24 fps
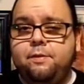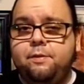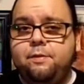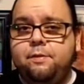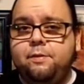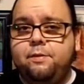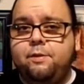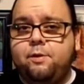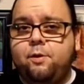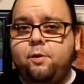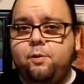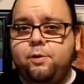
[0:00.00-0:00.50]

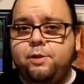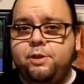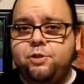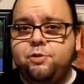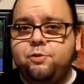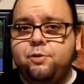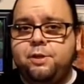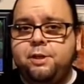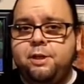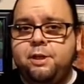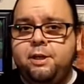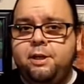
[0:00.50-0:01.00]
the Holy
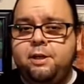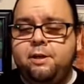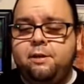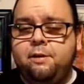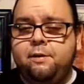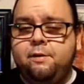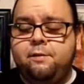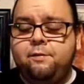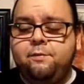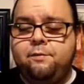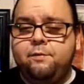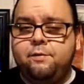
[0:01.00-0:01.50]
Trinity
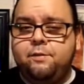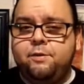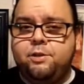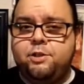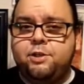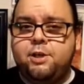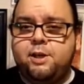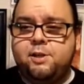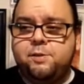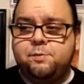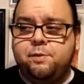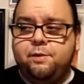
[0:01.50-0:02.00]
of the
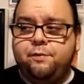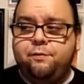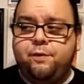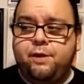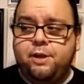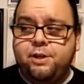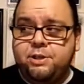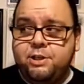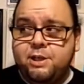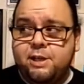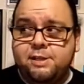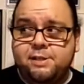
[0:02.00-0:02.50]
Child's Play
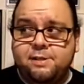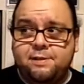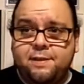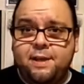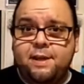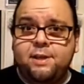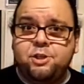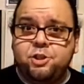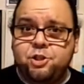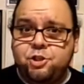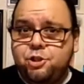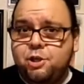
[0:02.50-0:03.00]
franchise, and
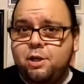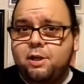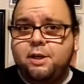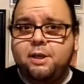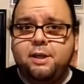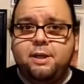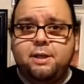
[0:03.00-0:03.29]
that's Chucky